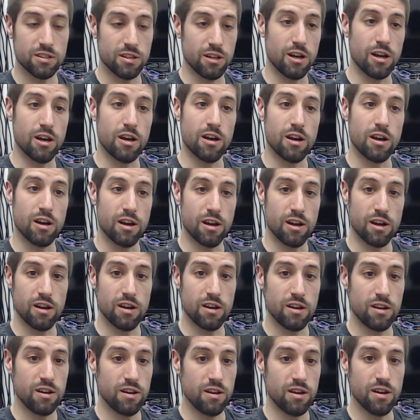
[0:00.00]

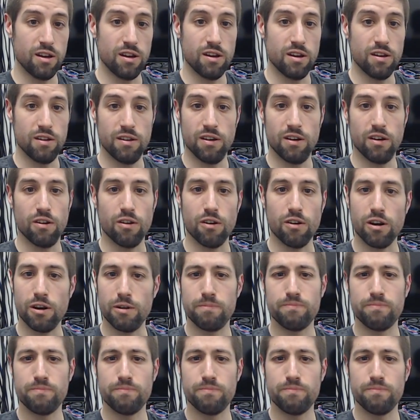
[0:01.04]
or